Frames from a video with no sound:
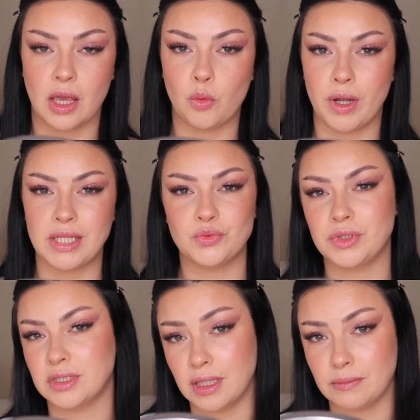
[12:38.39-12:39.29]
I went
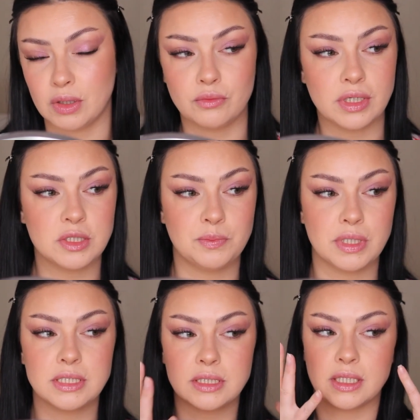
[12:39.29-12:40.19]
with Demi
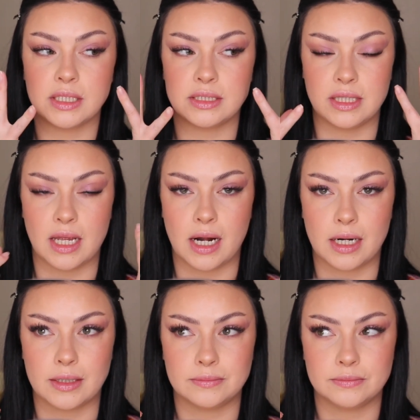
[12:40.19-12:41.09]
wispies because they
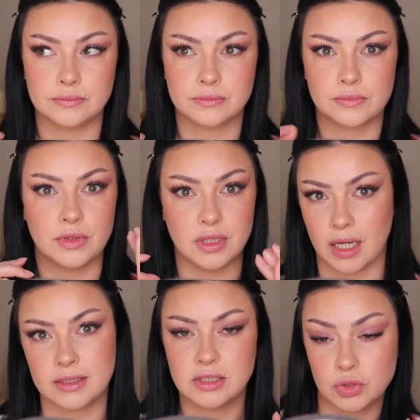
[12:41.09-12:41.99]
are
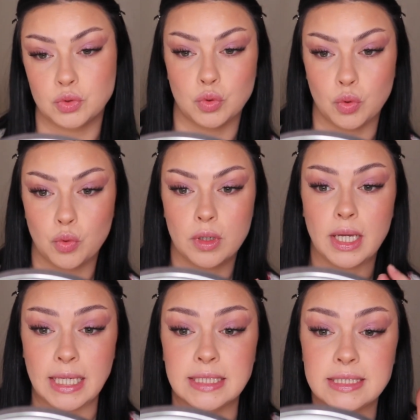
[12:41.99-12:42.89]
not too
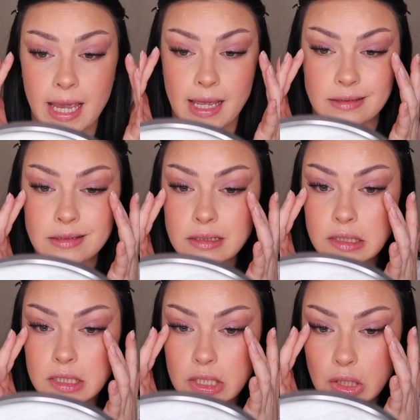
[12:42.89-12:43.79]

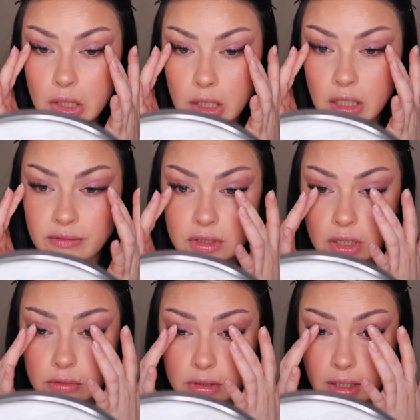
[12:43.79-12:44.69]
intense, even
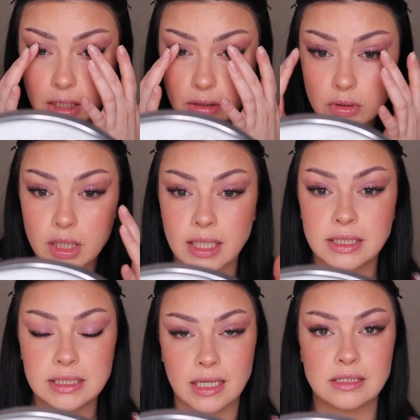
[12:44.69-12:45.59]
though they look
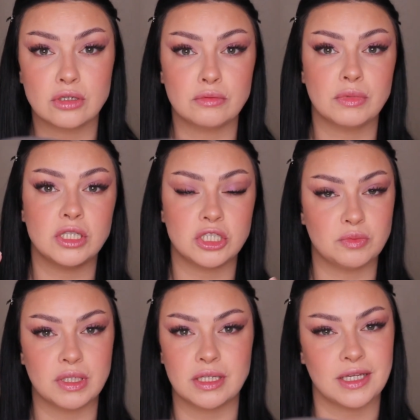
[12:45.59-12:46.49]
intense on me
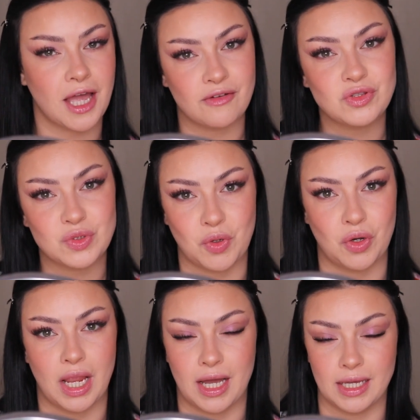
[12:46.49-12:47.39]
just because I have
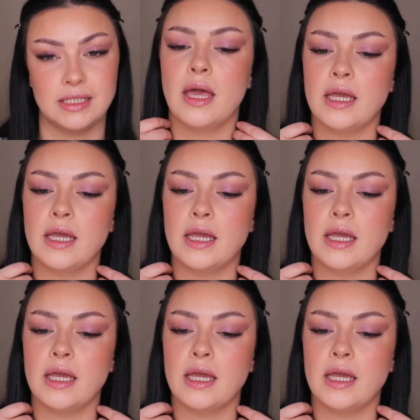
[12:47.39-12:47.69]
small eyes.